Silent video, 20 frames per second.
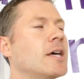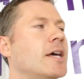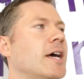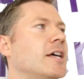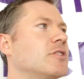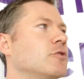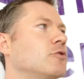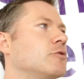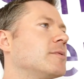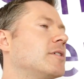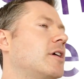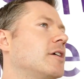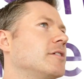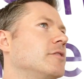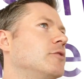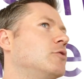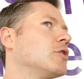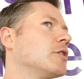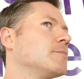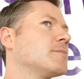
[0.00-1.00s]
I think
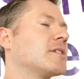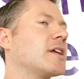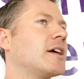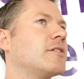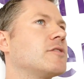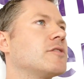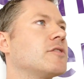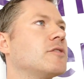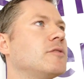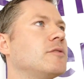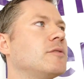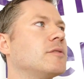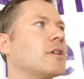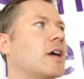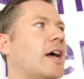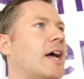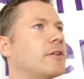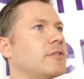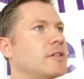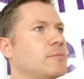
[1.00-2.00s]
it all comes down to
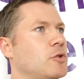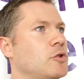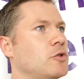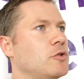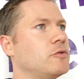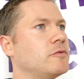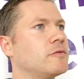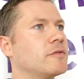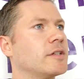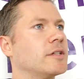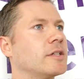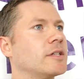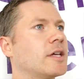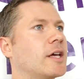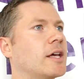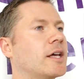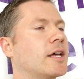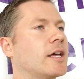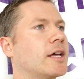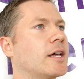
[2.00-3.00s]
how they move and
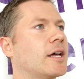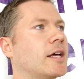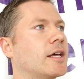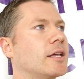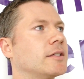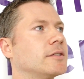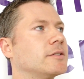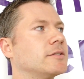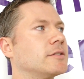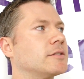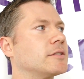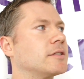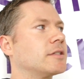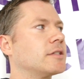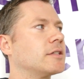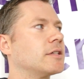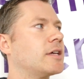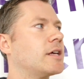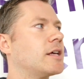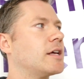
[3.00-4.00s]

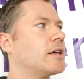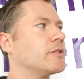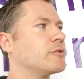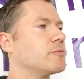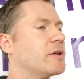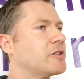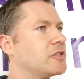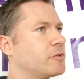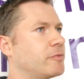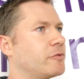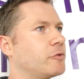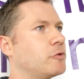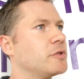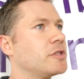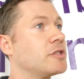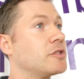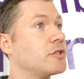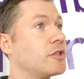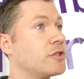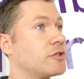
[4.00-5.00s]
as we mentioned before,
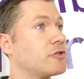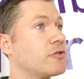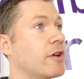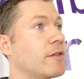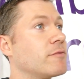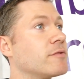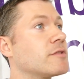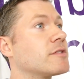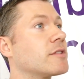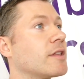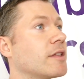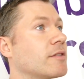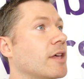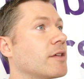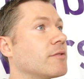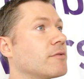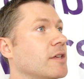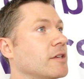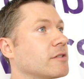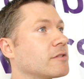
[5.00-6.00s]
it's just strengths
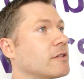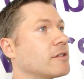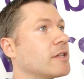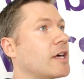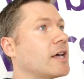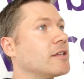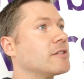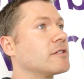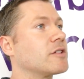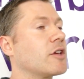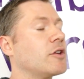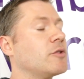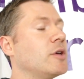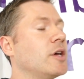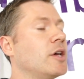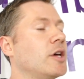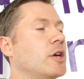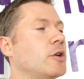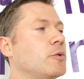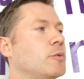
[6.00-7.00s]
and things like that. So
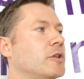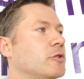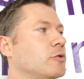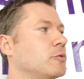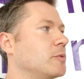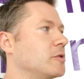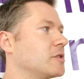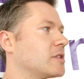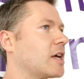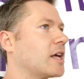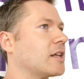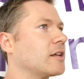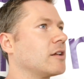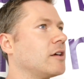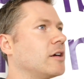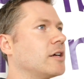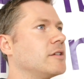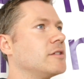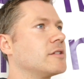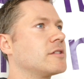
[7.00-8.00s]
we can almost
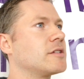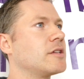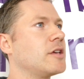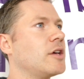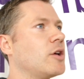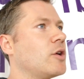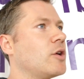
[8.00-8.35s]
analyse